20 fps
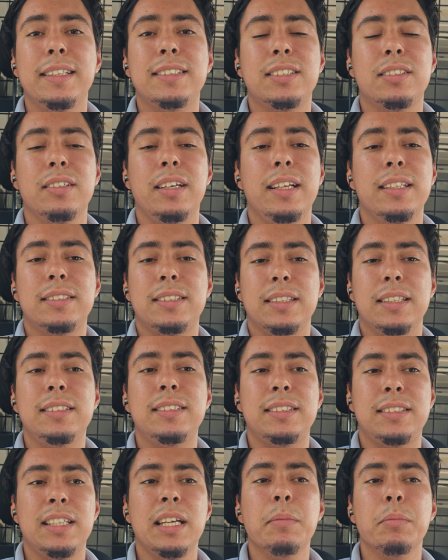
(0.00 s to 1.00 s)

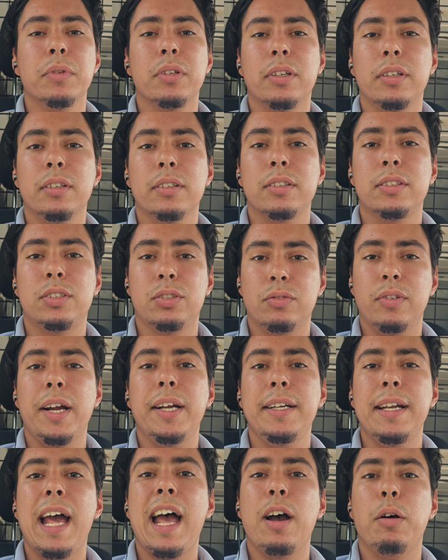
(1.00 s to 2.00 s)
It's similar to
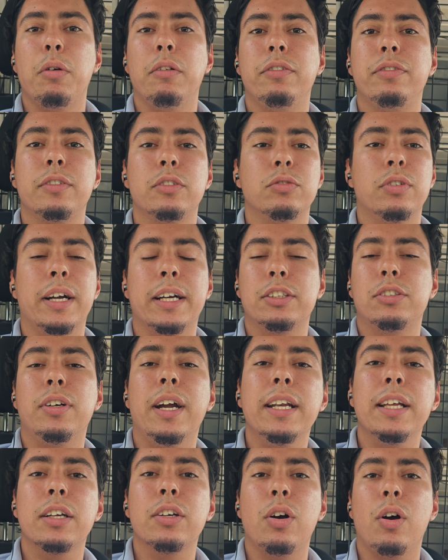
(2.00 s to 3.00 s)
right now of
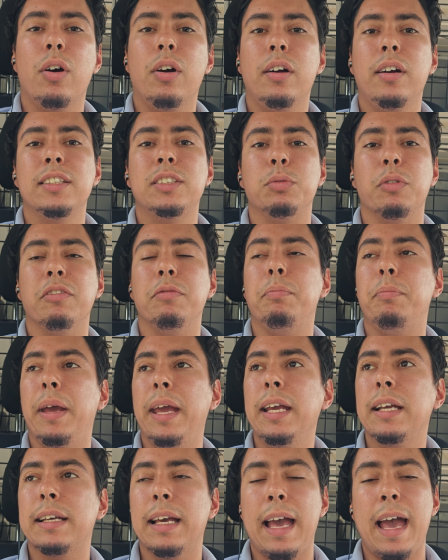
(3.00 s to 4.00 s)
credit cards, with
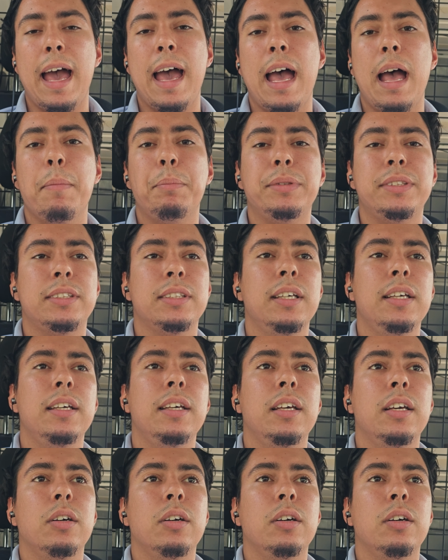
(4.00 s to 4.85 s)
bank apps,